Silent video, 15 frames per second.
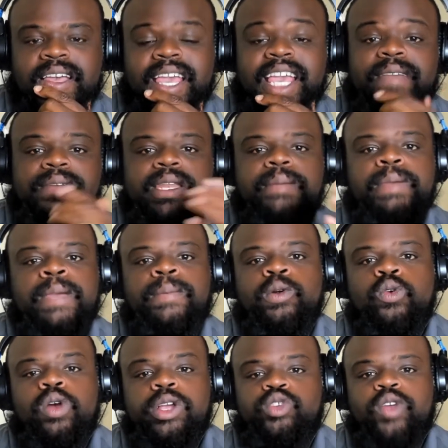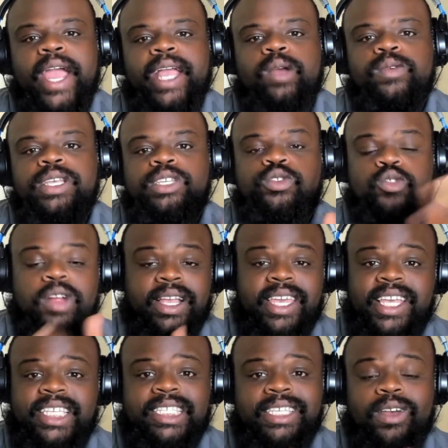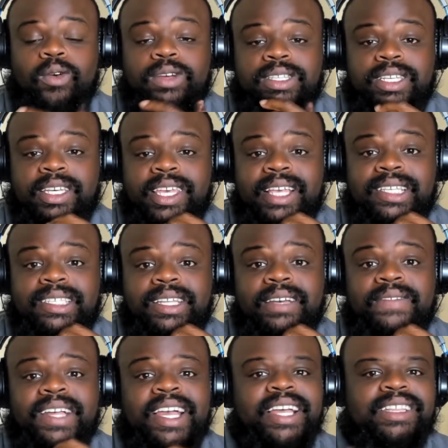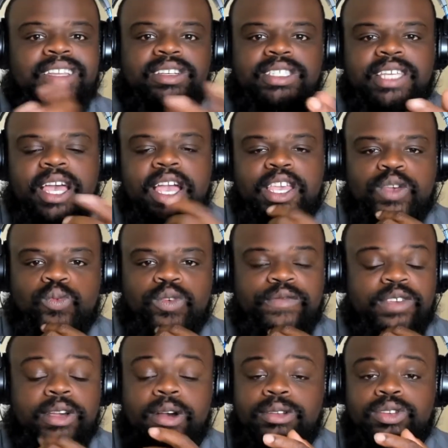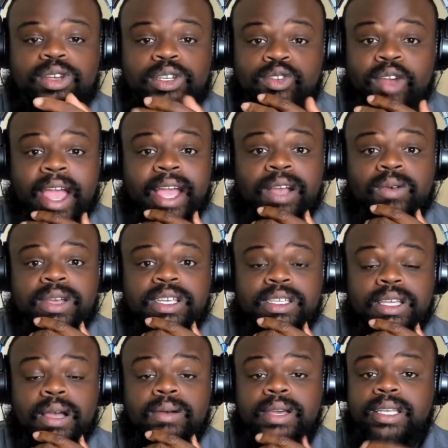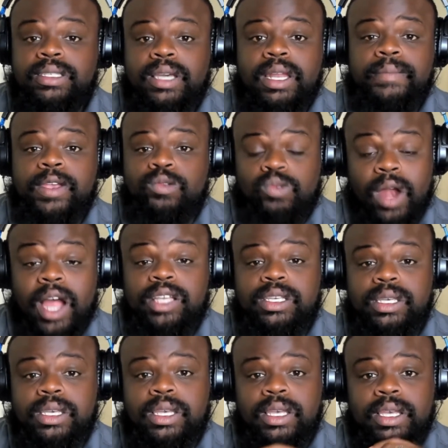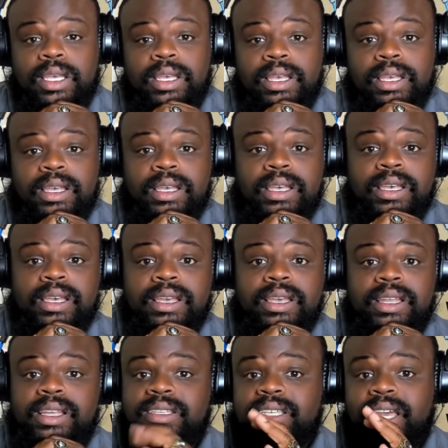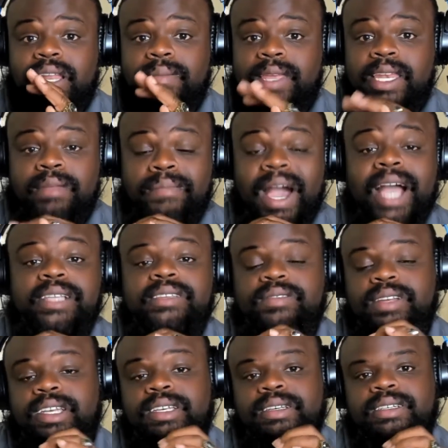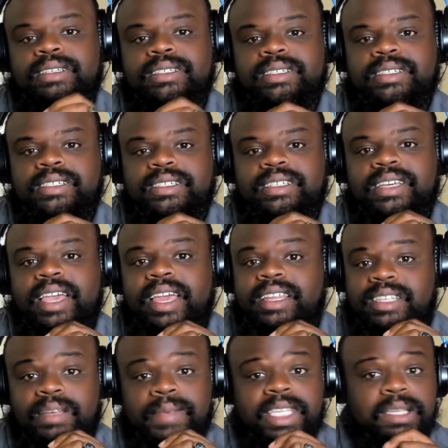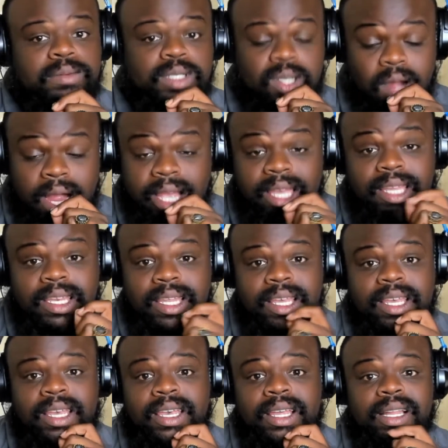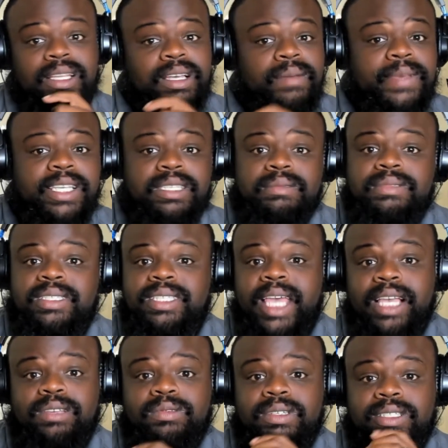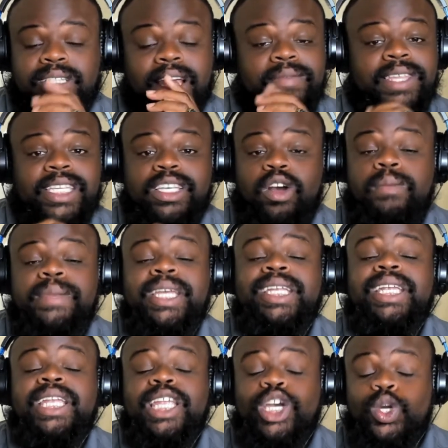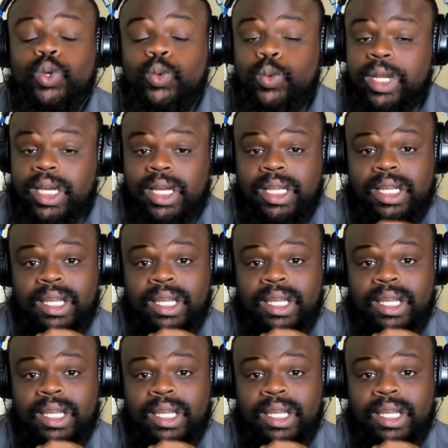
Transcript: Even the people who are drag queens who are against going to kid stuff, they'll tell you if you go to a drag queen show, it's gonna be raunchy. And it's gonna be debauchery. Okay, there's gonna be some drinking, there's gonna be some sexual stuff, it's gonna be lewd